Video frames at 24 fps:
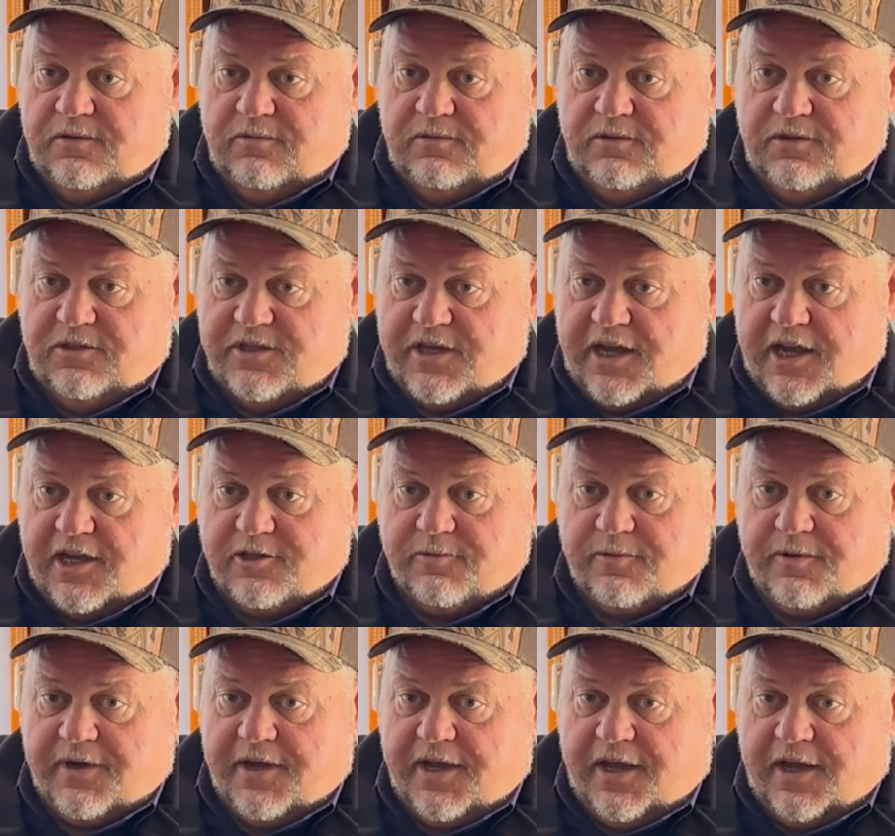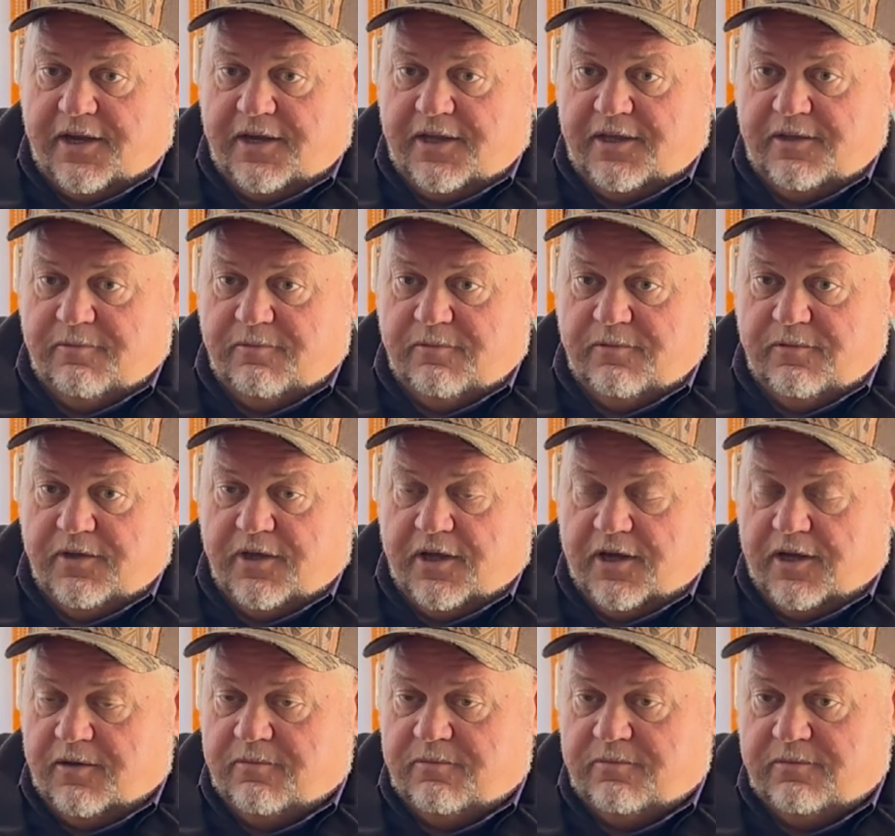Jasper County,
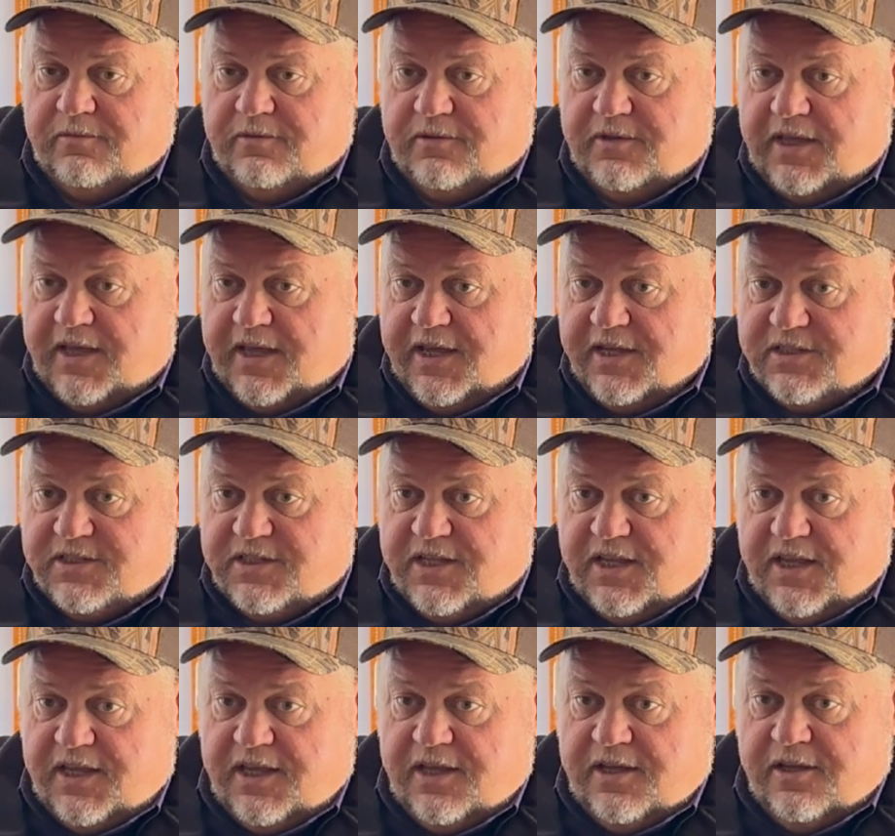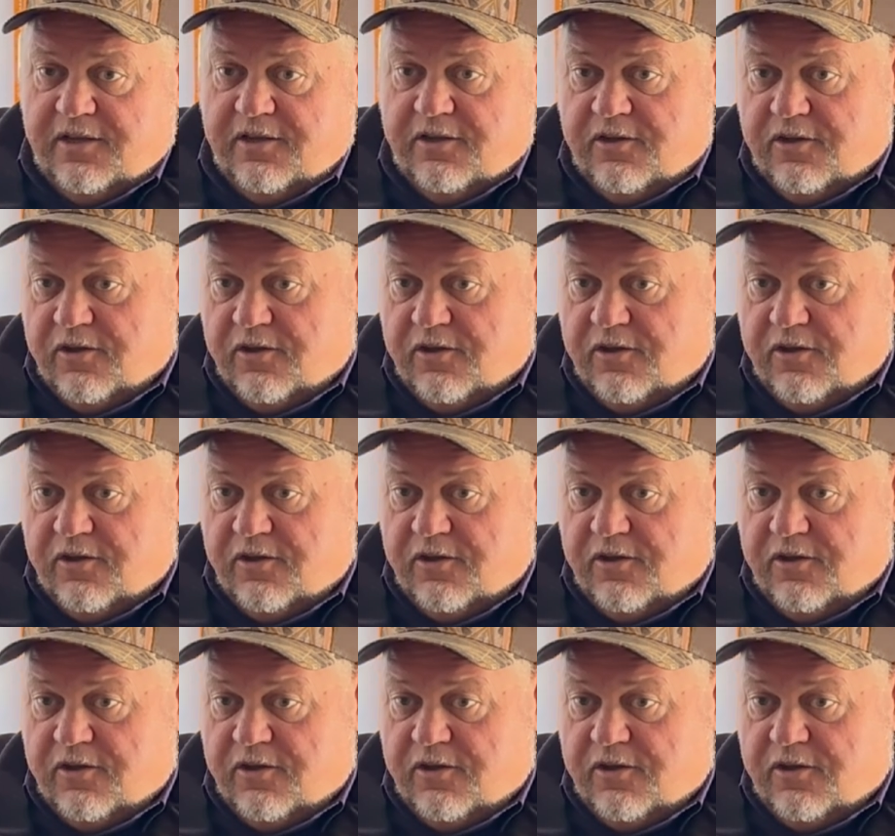ESD